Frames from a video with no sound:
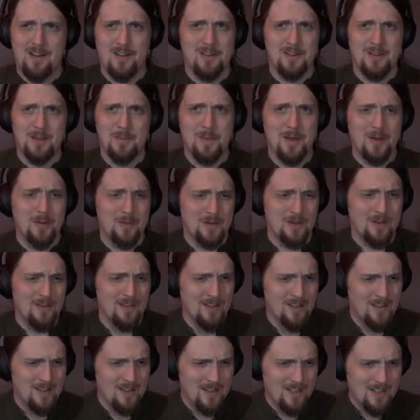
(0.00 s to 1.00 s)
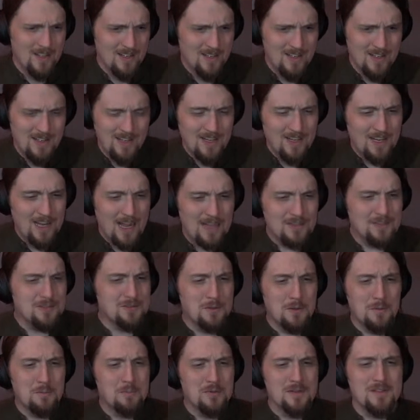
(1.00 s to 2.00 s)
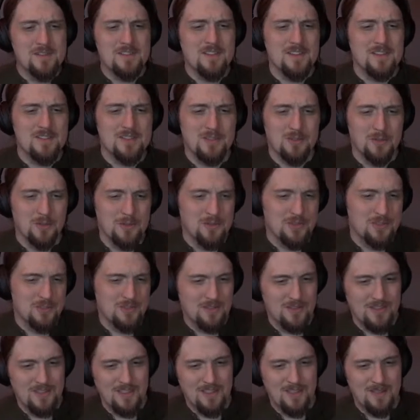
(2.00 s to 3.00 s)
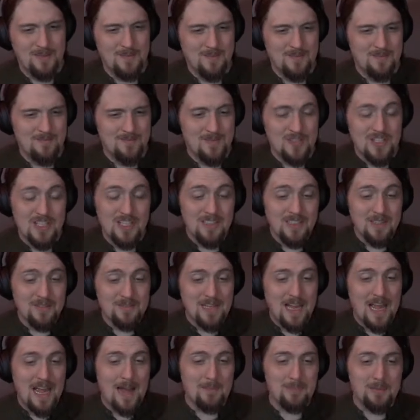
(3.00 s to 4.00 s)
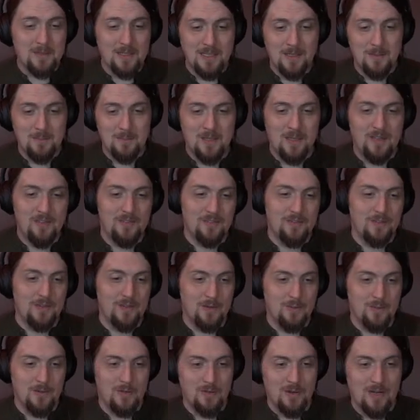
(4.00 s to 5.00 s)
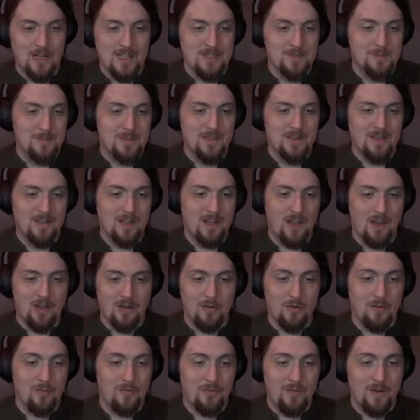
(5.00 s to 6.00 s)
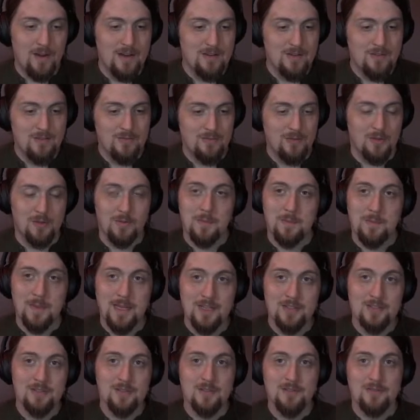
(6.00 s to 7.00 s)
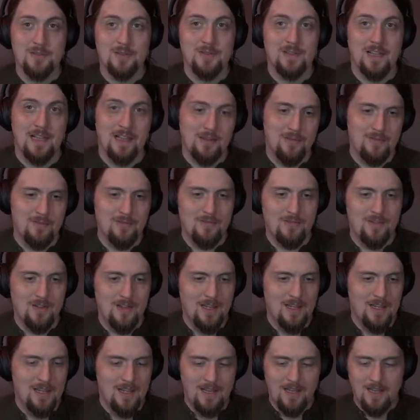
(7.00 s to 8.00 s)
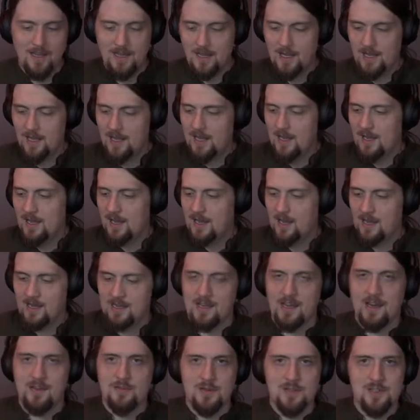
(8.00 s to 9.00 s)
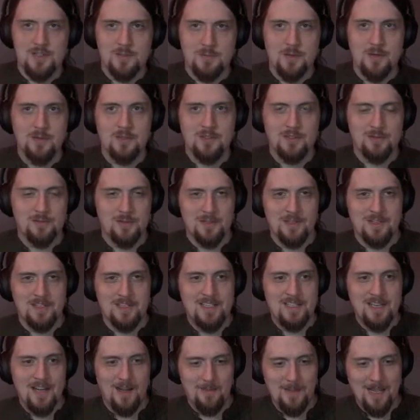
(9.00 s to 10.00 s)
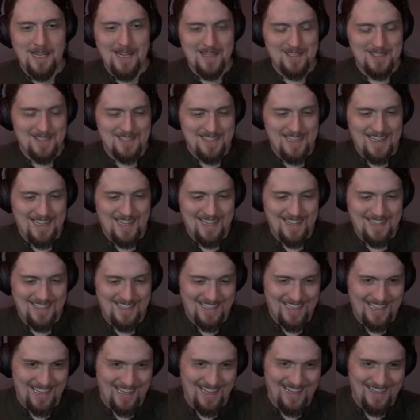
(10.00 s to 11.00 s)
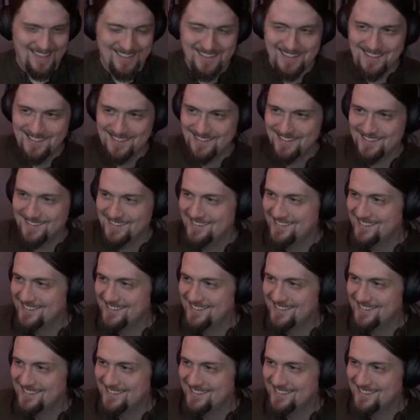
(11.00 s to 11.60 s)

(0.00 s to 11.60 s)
all about her. As for Princess Goldtree, she lived happily and peacefully with her husband and her friend for the remainder of her life, and never spoke to her dumbass dad again.